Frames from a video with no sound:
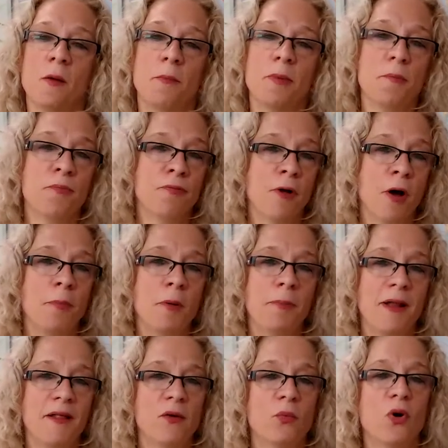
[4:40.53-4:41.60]
But
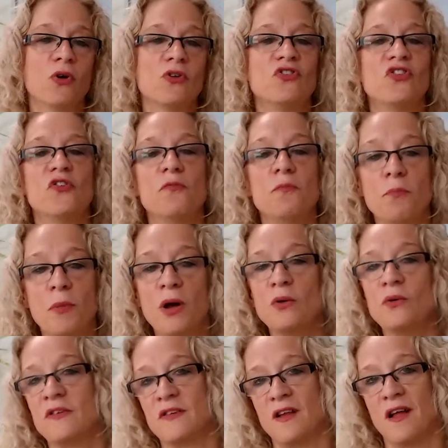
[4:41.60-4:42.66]
probably the ones you've
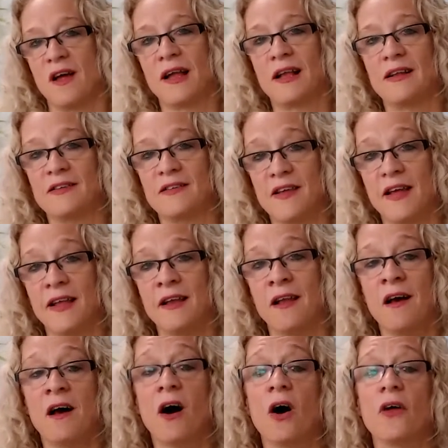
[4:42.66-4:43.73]
most likely seen
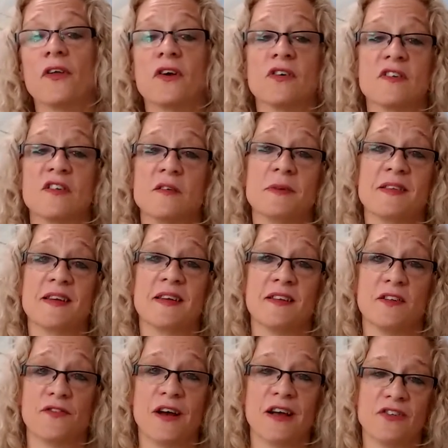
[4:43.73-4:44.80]
are the customer
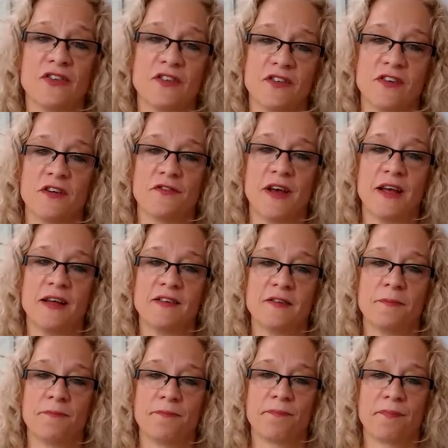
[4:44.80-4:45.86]
satisfaction
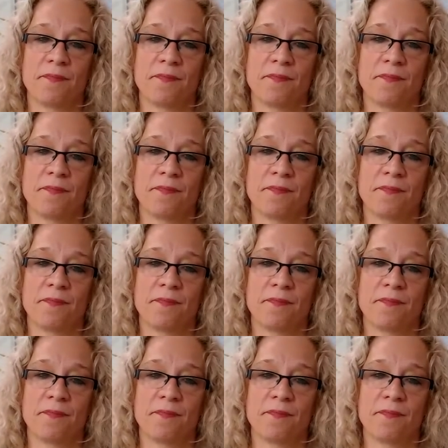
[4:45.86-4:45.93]
surveys.